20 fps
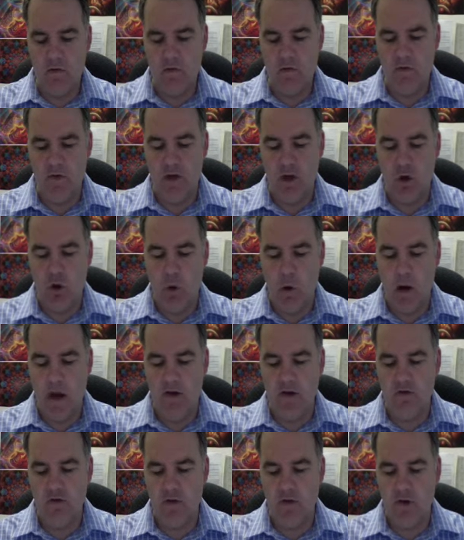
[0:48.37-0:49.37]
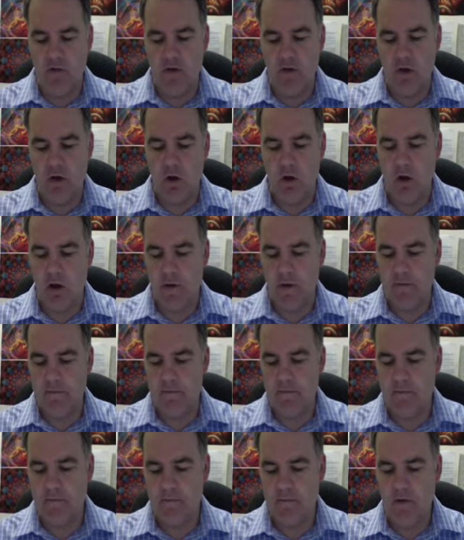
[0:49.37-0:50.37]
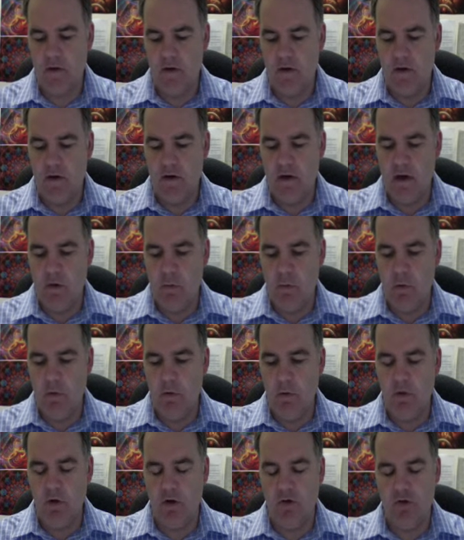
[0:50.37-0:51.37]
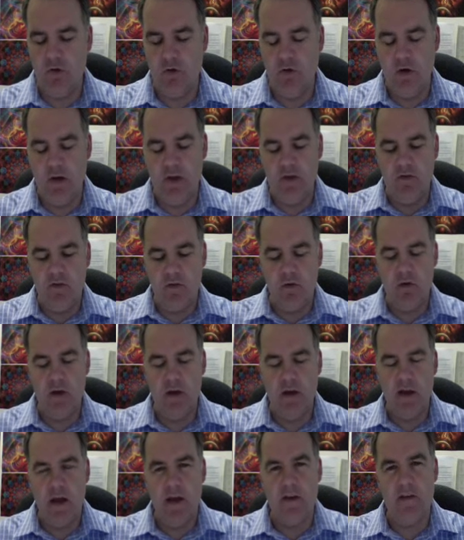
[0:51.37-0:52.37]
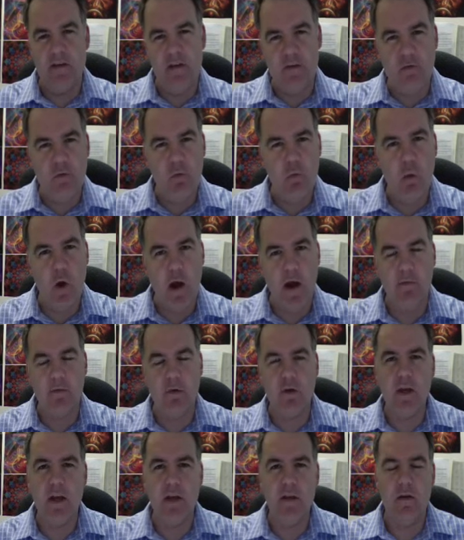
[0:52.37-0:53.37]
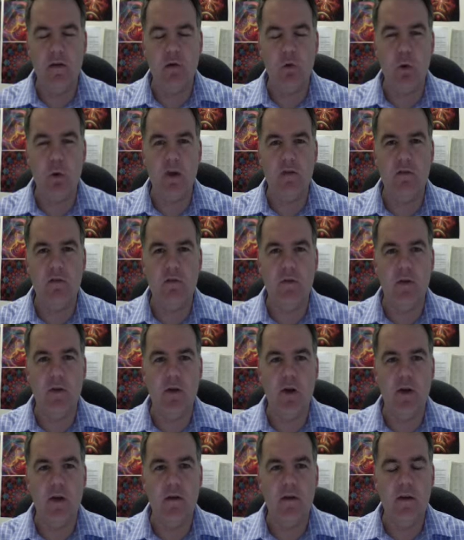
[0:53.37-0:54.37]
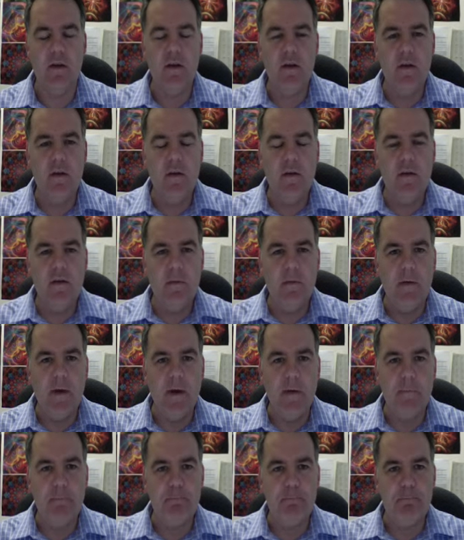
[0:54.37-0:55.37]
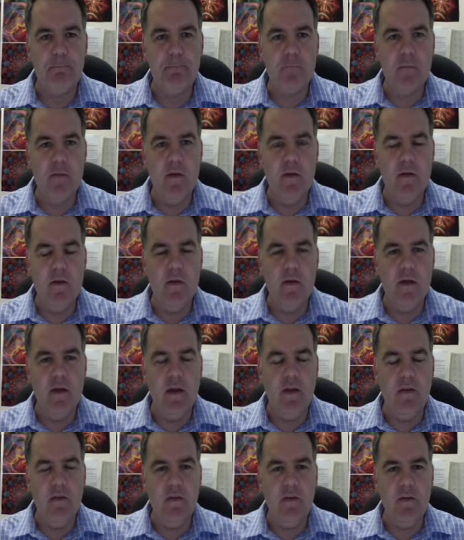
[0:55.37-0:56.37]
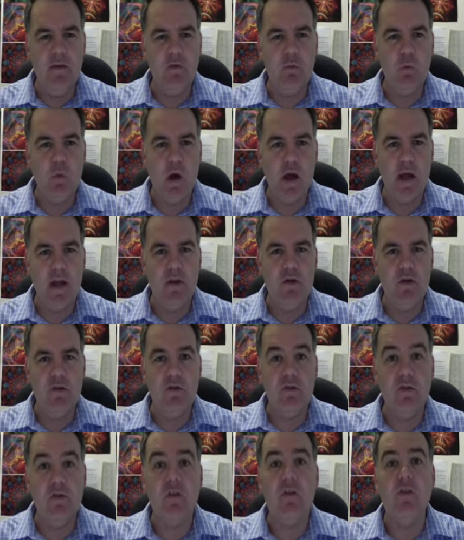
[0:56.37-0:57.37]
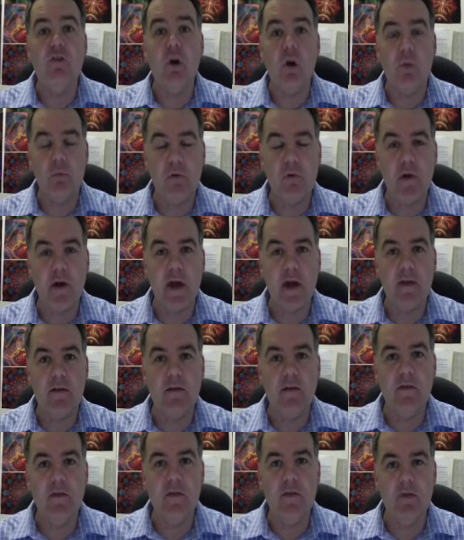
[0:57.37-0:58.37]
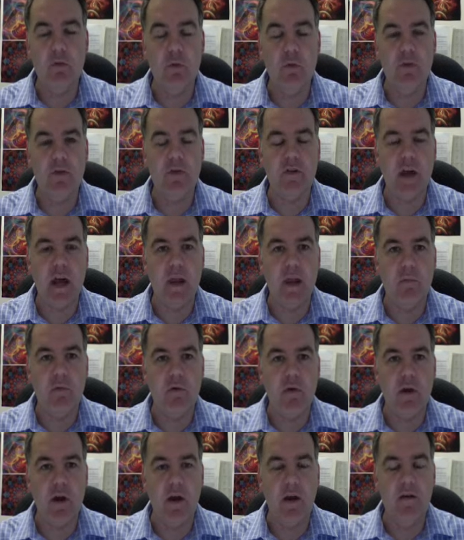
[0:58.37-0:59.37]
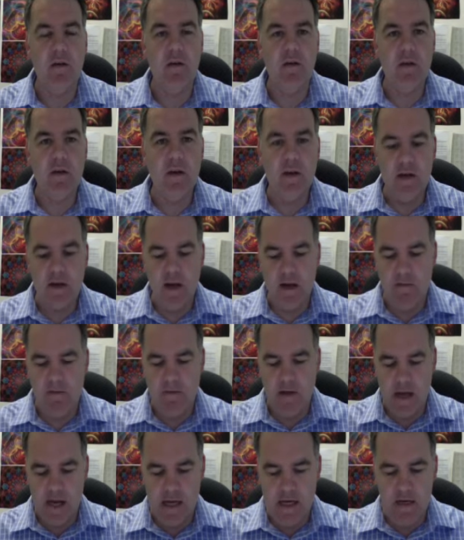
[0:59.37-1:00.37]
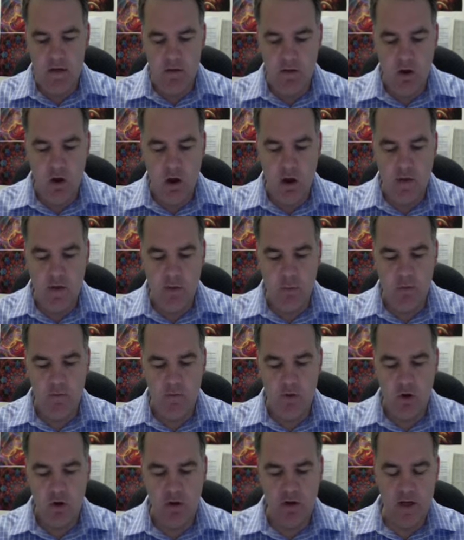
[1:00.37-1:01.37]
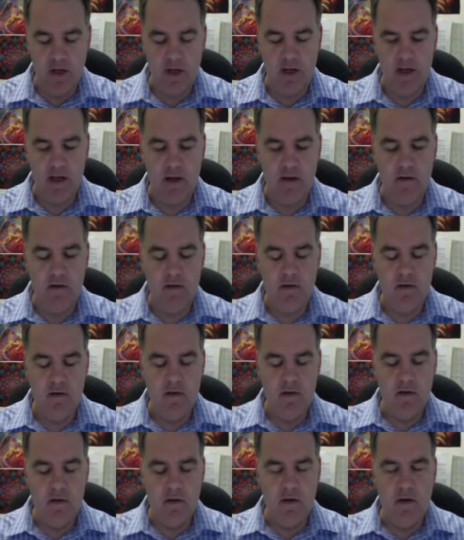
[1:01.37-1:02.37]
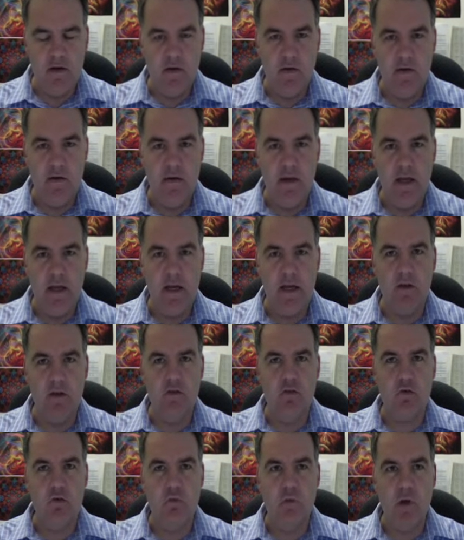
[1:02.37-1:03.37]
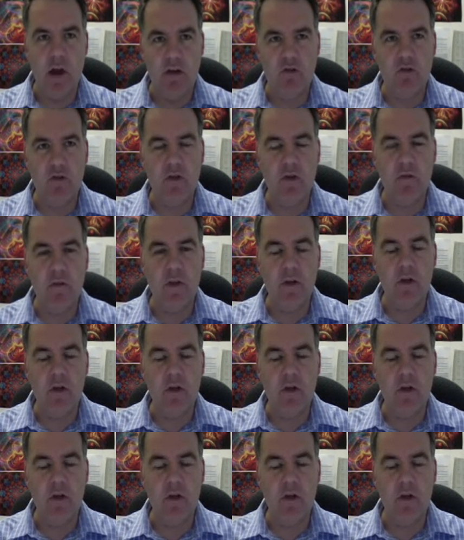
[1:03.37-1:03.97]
equation of a line. Now what we want to do is look at a different way of looking at the equation of a line. This way uses the dot product, or the scalar product. Now for any line that we've got here, the direction of the